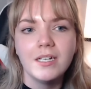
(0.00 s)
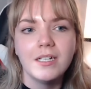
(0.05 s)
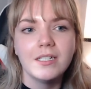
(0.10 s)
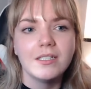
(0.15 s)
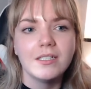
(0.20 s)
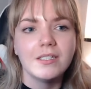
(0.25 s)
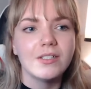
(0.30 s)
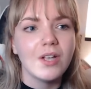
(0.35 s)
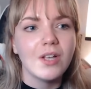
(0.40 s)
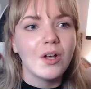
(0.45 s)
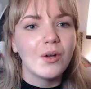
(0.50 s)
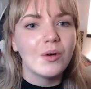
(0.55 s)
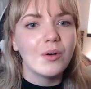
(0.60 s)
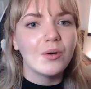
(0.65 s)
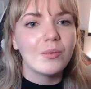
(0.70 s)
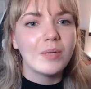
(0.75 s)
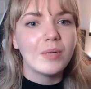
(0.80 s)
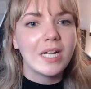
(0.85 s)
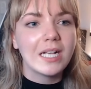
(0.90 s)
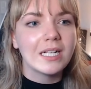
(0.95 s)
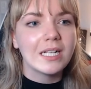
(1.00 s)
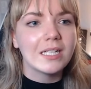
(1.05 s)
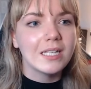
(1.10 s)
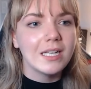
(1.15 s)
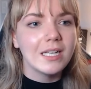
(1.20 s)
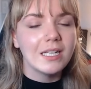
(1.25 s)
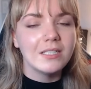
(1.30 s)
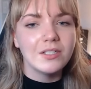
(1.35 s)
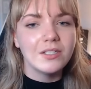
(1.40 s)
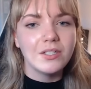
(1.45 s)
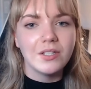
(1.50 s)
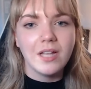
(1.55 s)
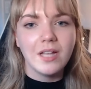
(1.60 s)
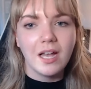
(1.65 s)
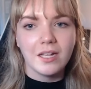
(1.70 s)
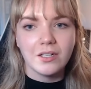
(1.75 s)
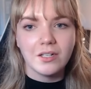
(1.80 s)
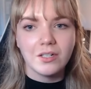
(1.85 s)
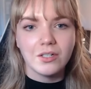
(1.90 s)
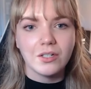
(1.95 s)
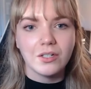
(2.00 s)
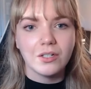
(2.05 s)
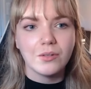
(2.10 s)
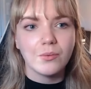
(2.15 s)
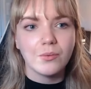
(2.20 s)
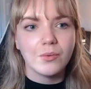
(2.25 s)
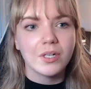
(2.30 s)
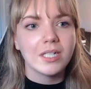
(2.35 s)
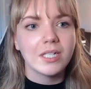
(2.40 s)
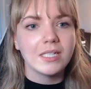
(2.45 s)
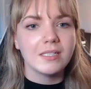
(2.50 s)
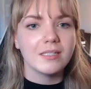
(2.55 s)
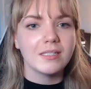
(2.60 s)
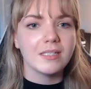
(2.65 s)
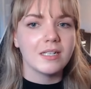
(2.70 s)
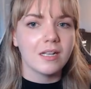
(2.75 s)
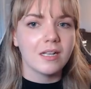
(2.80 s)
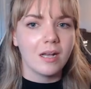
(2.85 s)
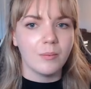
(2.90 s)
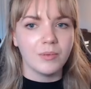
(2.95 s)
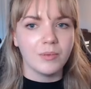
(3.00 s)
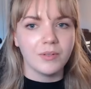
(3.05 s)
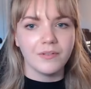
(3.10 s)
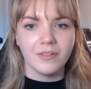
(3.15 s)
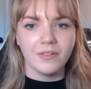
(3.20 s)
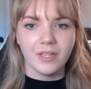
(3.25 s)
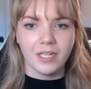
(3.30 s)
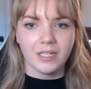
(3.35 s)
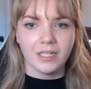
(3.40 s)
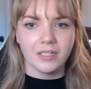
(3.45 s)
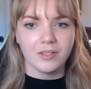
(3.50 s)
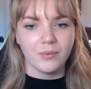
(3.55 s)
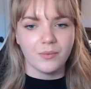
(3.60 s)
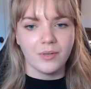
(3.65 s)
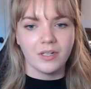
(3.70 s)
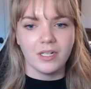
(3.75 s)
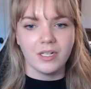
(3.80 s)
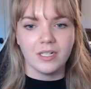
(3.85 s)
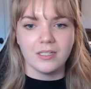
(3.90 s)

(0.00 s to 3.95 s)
So when I click into the editor, we're going to see a couple of things. We're going to